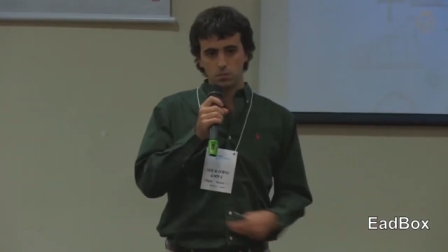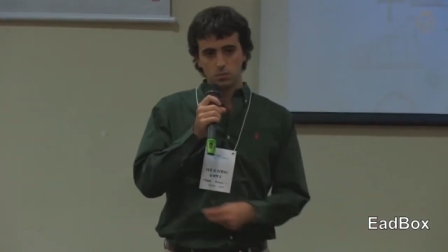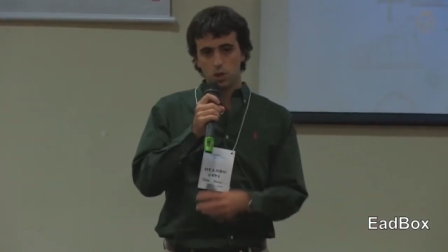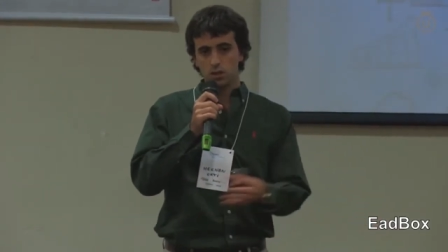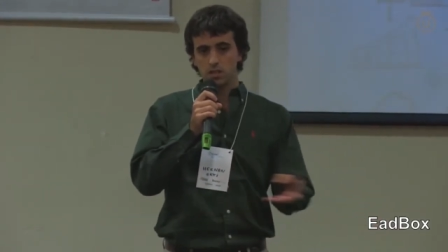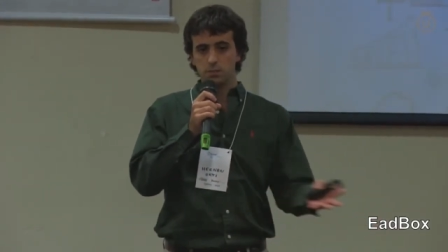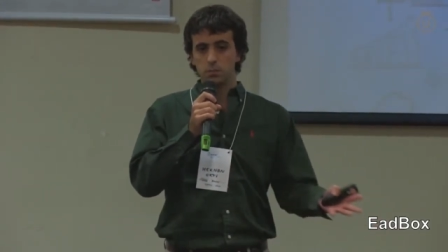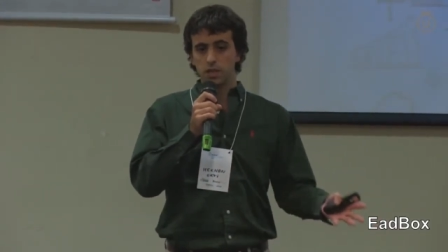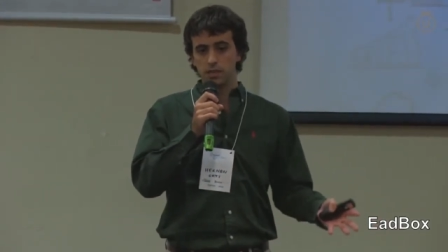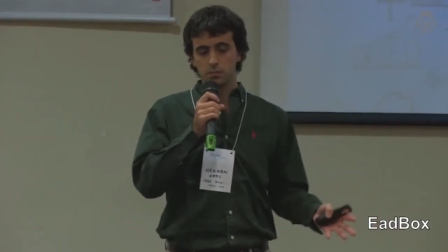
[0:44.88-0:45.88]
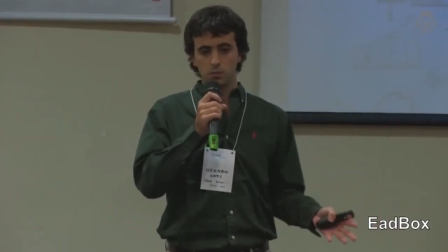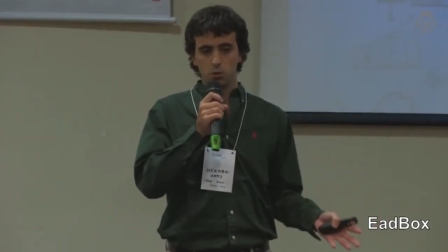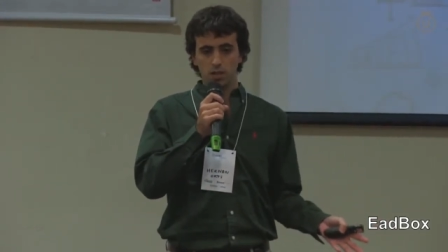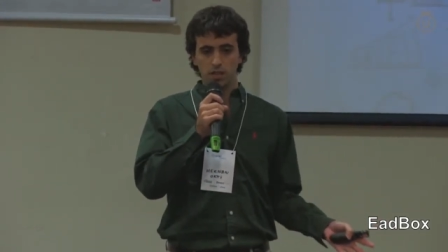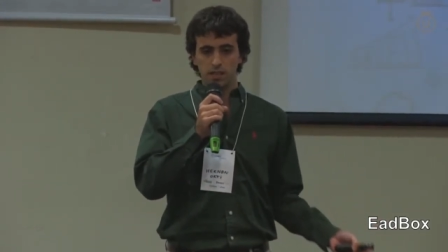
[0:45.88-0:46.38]
broadly spread
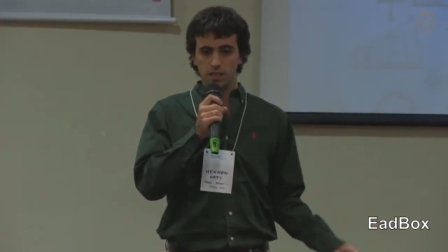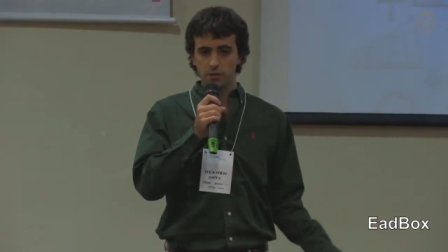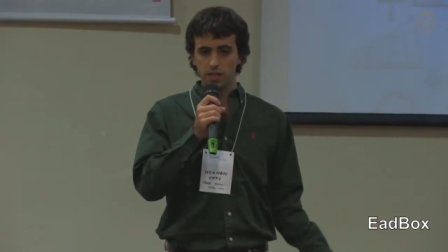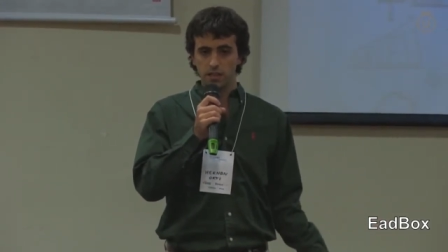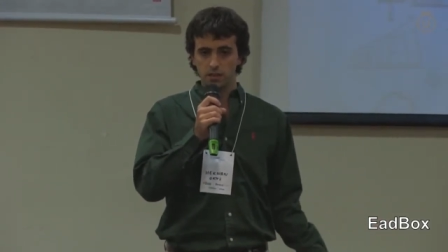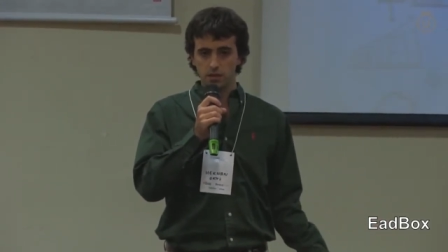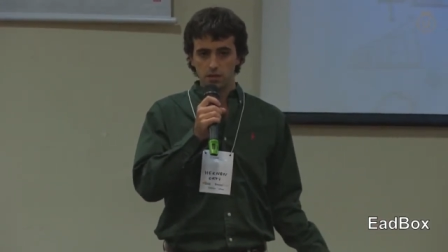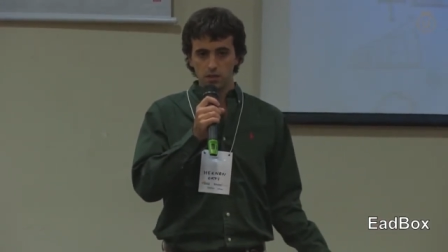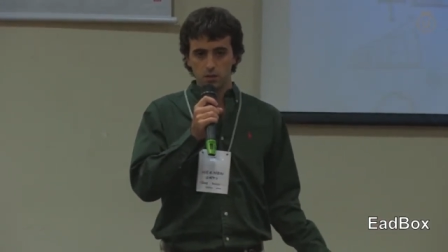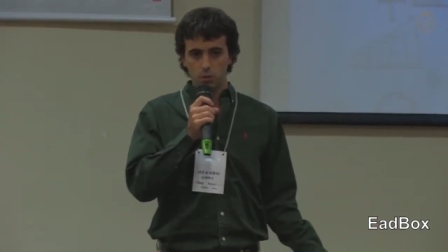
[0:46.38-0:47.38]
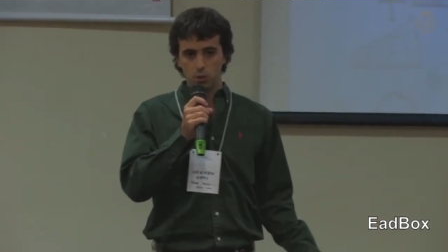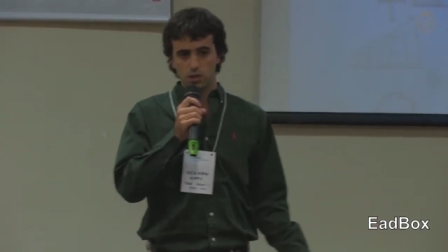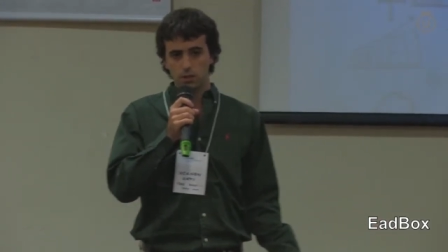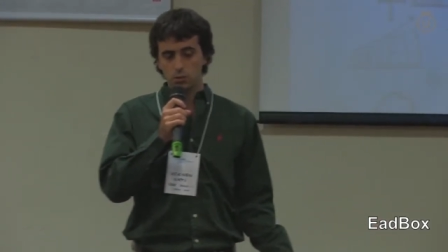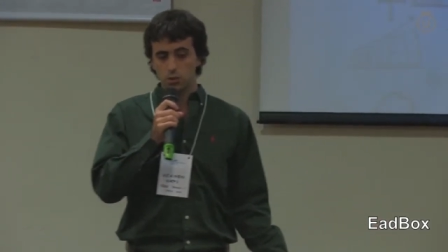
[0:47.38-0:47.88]
within an area? What
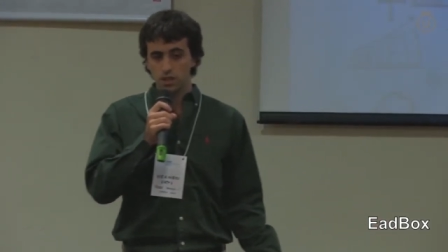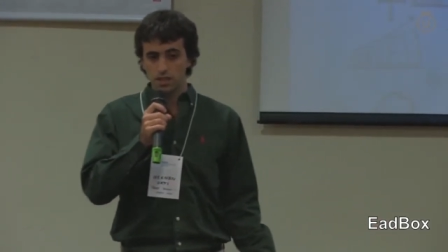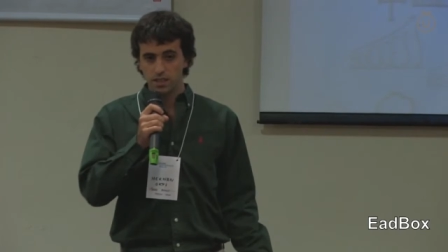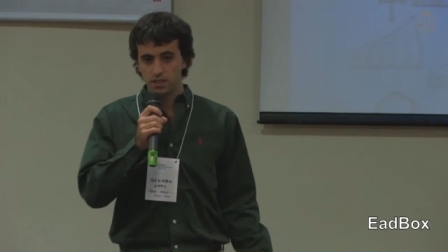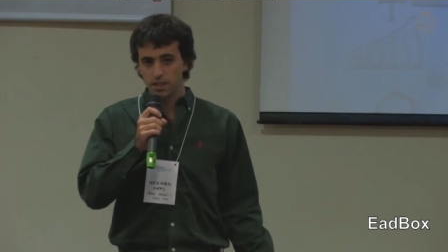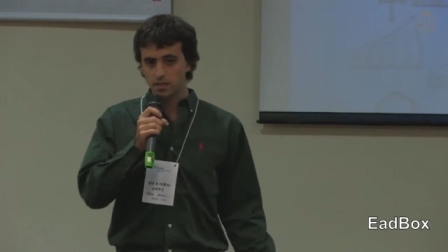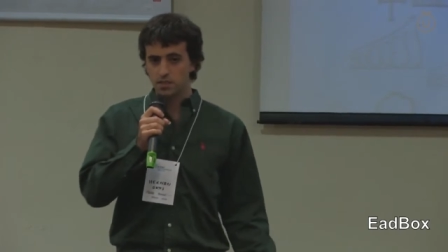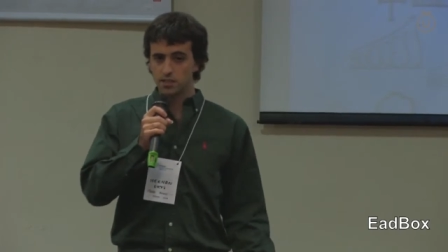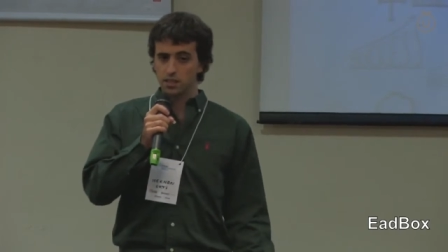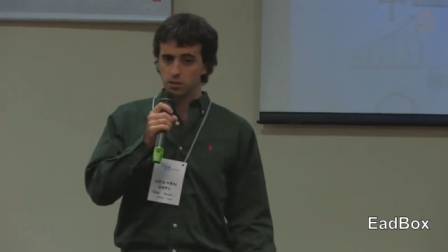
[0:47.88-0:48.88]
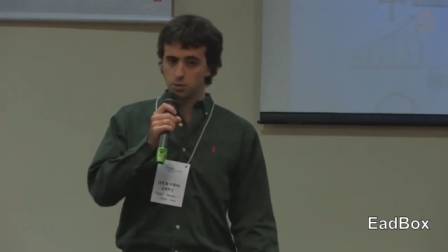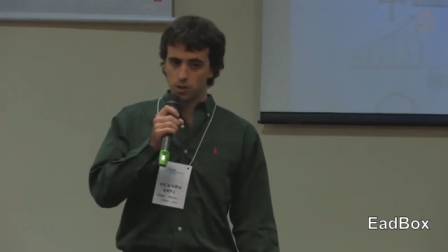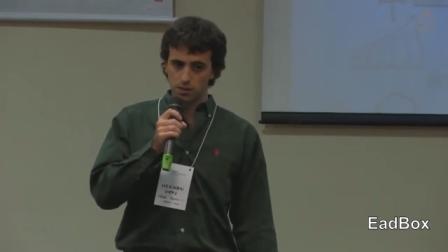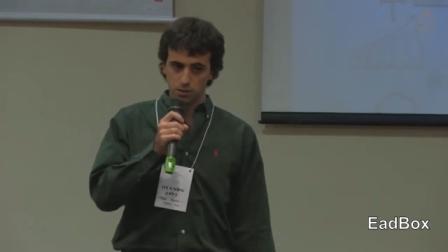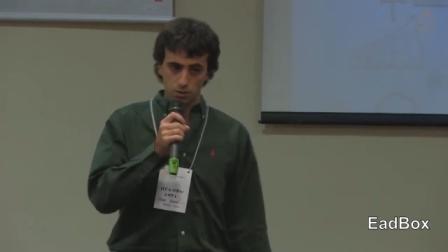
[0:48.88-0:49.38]
about training external
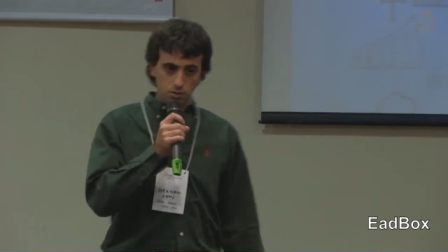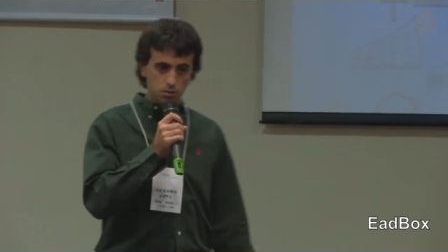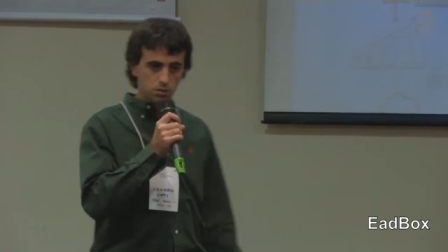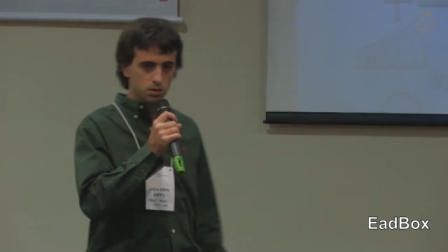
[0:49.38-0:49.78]
contractors?